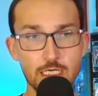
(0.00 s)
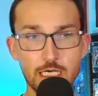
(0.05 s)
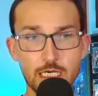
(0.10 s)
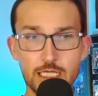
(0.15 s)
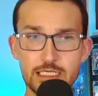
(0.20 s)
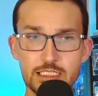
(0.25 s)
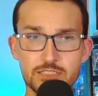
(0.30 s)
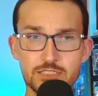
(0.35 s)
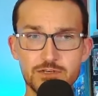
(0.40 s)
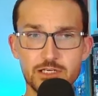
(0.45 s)
I
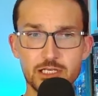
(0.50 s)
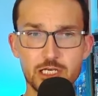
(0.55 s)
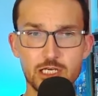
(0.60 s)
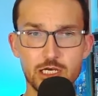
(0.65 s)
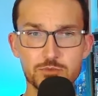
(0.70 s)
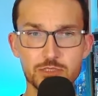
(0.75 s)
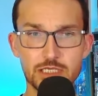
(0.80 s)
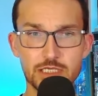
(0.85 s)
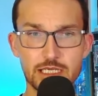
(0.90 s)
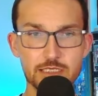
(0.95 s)
think it's very
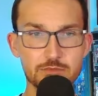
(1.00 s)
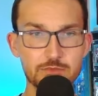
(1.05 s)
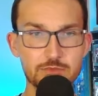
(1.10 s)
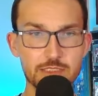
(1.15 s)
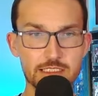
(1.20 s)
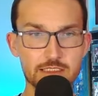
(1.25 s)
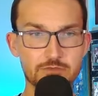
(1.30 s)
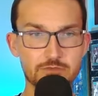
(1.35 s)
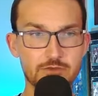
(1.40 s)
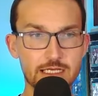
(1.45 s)
complicated
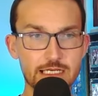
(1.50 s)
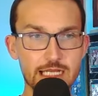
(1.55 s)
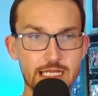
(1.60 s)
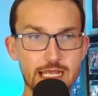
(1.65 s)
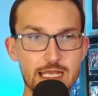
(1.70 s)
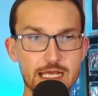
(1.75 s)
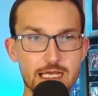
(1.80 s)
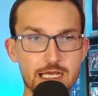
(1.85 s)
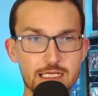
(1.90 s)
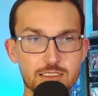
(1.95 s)
because I find
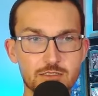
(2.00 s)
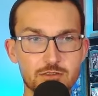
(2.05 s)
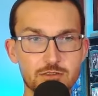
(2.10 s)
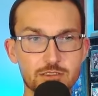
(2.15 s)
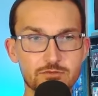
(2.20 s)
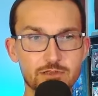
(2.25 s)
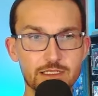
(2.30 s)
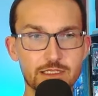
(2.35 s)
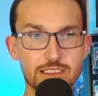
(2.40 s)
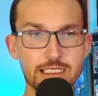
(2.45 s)
AI so
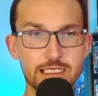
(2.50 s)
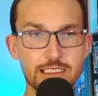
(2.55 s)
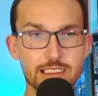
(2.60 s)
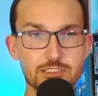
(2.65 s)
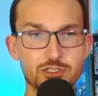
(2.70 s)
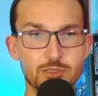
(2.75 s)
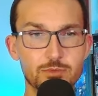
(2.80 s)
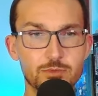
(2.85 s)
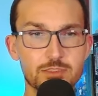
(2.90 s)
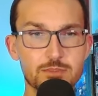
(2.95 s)
conflicting and
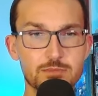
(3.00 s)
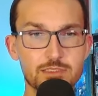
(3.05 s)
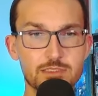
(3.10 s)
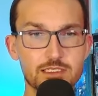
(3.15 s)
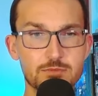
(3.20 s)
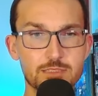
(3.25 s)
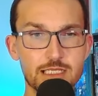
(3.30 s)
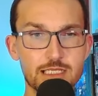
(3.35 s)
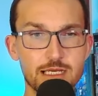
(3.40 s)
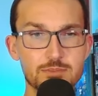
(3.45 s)
troublesome
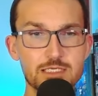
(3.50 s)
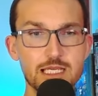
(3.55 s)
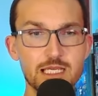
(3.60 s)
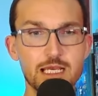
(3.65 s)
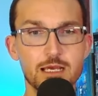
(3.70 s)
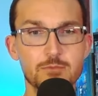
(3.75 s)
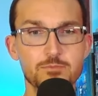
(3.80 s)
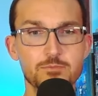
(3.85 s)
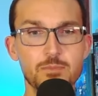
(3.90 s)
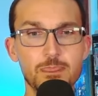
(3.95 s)
sometimes,
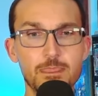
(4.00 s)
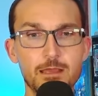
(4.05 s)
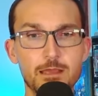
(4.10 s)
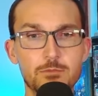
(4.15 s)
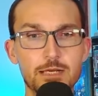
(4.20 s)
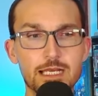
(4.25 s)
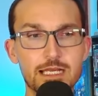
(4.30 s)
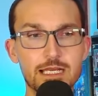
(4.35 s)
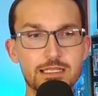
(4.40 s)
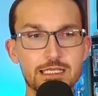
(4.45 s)

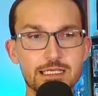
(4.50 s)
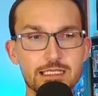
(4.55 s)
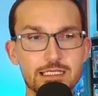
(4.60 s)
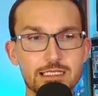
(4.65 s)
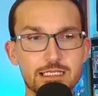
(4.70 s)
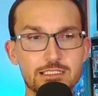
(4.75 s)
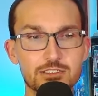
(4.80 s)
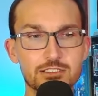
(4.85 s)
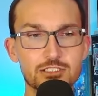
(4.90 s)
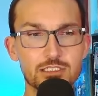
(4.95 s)
but I think
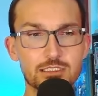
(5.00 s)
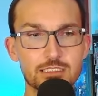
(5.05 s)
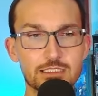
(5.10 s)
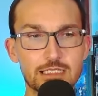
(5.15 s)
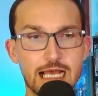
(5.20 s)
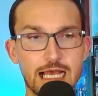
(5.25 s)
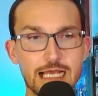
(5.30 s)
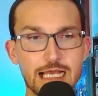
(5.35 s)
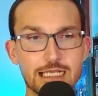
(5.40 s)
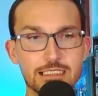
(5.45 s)
it's just
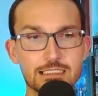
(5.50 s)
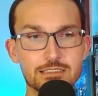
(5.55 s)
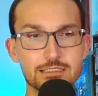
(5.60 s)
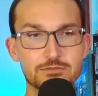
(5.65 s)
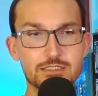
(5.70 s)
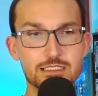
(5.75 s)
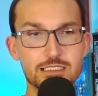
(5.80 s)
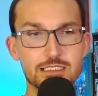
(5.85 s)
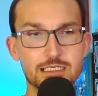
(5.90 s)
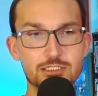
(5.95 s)
kind
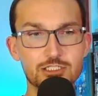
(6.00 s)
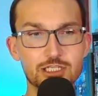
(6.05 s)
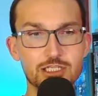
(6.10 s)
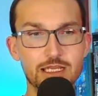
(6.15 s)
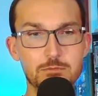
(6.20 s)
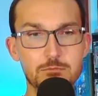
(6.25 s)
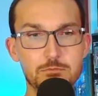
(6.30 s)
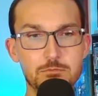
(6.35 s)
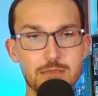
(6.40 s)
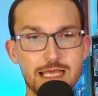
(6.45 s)
of such
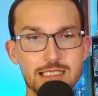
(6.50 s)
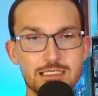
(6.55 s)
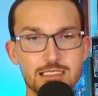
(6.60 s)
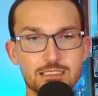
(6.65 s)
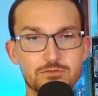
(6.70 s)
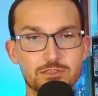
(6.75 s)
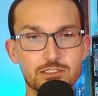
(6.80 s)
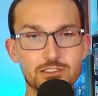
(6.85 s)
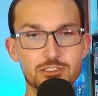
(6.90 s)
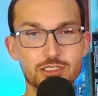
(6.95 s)
a
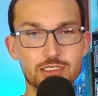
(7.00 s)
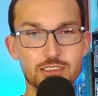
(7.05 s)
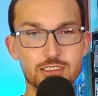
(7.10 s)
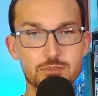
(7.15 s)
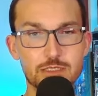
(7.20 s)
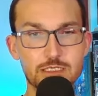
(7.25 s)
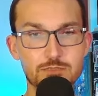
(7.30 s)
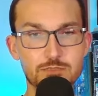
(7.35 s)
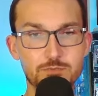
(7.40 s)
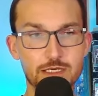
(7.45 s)
massive
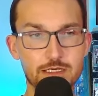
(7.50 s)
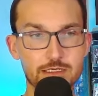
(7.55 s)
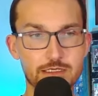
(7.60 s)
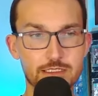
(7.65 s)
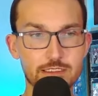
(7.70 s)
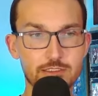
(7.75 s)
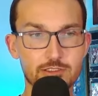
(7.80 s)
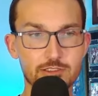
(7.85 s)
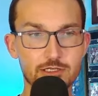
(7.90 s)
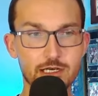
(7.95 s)
adjustment
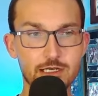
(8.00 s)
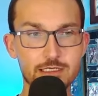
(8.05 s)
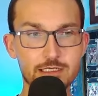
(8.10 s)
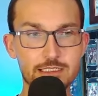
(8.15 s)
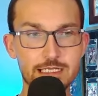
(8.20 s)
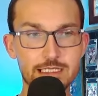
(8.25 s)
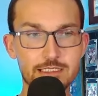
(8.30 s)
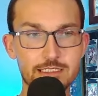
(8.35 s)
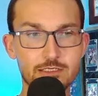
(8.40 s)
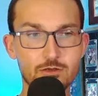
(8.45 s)
period,
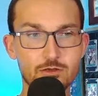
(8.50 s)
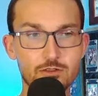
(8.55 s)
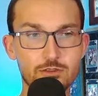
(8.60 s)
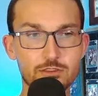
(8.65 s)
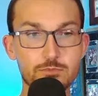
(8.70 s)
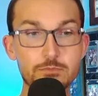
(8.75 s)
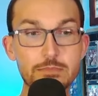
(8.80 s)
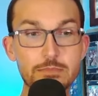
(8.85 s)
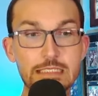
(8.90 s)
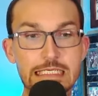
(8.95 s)
Grande
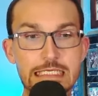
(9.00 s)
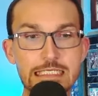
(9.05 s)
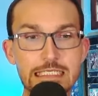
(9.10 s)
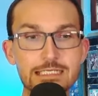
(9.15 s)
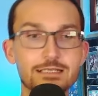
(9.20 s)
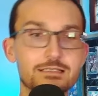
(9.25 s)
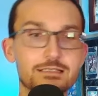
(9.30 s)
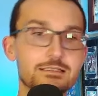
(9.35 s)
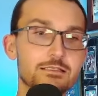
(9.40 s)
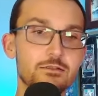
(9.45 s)
told me
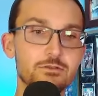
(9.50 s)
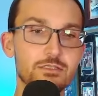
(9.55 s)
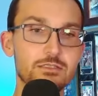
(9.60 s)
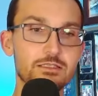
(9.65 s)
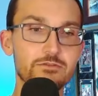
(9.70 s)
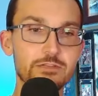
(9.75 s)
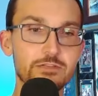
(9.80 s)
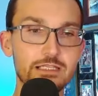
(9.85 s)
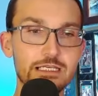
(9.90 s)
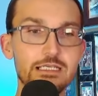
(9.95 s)

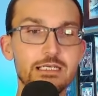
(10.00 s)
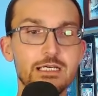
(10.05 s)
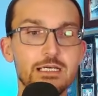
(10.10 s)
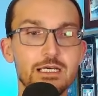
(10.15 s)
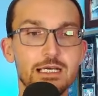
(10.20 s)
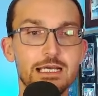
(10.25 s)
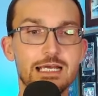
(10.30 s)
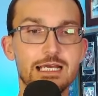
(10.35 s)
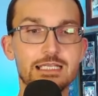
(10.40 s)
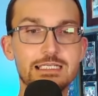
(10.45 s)
exclusively
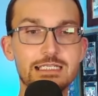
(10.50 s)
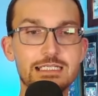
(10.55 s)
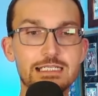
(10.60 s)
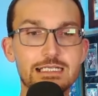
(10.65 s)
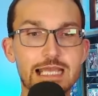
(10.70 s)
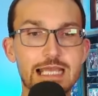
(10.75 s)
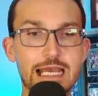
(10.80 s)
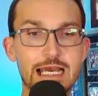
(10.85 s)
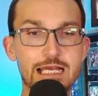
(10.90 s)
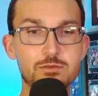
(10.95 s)
at the
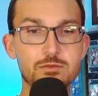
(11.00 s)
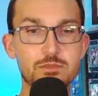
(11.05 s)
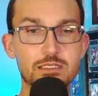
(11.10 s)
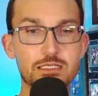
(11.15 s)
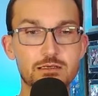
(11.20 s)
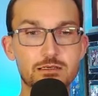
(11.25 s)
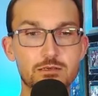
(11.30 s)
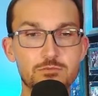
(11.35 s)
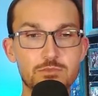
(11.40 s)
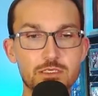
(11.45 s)

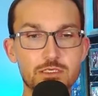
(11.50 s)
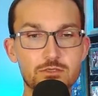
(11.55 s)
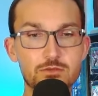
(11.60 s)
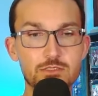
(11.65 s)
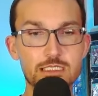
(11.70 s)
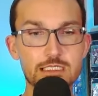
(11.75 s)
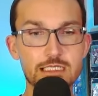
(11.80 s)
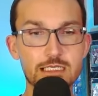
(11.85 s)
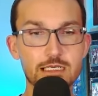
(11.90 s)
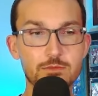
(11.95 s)
Academy
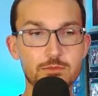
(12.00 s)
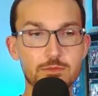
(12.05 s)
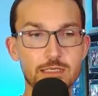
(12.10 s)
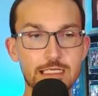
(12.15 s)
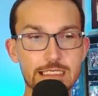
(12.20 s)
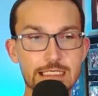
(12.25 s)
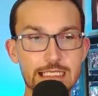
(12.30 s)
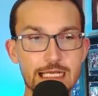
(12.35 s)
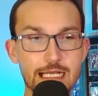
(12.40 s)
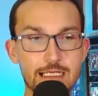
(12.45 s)
Museum
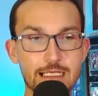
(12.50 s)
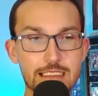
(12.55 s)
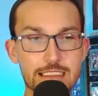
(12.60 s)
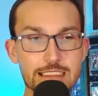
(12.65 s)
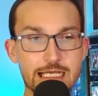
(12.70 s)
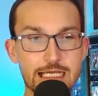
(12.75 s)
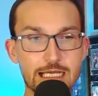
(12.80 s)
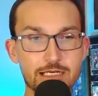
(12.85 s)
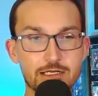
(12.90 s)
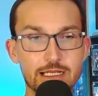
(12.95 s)
Gala
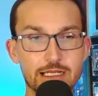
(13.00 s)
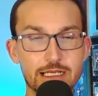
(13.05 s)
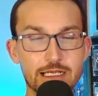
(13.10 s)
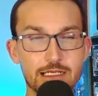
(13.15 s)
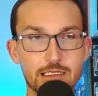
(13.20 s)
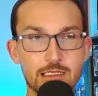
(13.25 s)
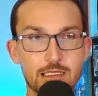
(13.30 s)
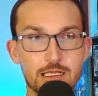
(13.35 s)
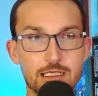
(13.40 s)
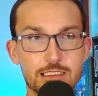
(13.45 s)
Saturday
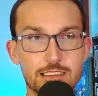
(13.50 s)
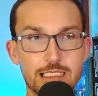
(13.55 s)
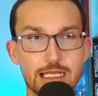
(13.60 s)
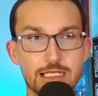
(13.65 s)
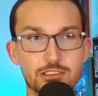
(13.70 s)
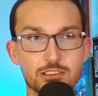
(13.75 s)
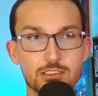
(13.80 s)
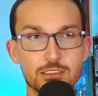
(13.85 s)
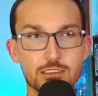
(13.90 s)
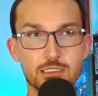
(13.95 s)
in Los
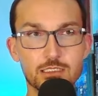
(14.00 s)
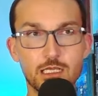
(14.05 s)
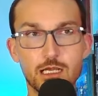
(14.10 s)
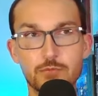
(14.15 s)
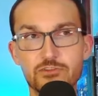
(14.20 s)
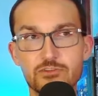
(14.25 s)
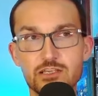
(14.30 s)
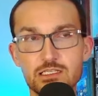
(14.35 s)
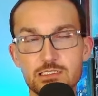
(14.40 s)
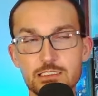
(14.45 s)
Angeles.
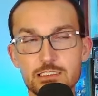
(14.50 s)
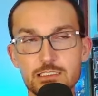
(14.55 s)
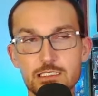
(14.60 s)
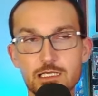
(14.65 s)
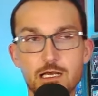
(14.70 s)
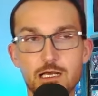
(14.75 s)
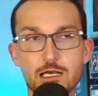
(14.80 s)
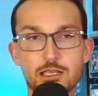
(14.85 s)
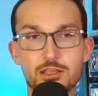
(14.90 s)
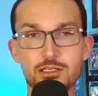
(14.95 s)
Obviously the
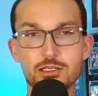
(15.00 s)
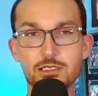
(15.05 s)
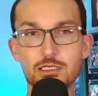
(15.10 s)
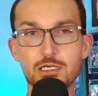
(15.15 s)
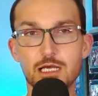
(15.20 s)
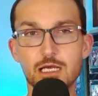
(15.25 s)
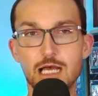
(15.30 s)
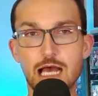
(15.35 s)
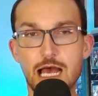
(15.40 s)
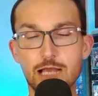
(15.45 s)
author,
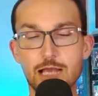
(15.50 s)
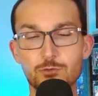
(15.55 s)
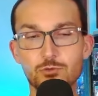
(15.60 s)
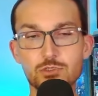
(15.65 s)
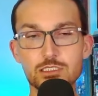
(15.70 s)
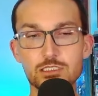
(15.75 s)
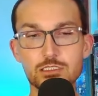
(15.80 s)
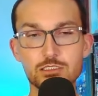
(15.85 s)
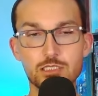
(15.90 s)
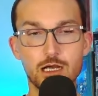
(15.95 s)
I
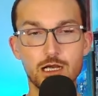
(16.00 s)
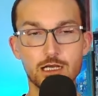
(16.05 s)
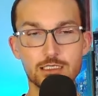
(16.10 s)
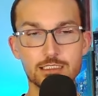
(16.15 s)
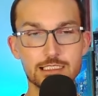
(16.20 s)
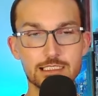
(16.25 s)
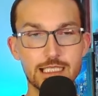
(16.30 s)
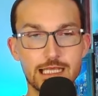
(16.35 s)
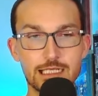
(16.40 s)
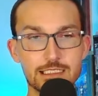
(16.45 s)
wouldn't talk
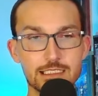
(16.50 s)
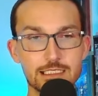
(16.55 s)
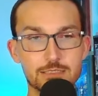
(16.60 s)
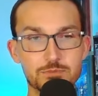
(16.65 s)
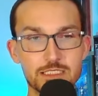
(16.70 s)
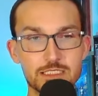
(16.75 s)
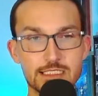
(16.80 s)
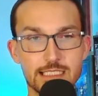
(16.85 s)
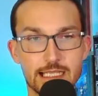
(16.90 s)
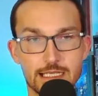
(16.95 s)
to that
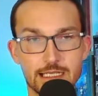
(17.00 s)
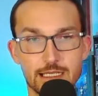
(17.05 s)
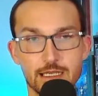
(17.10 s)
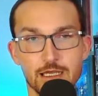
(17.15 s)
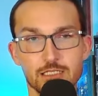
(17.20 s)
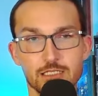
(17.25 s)
dipstick.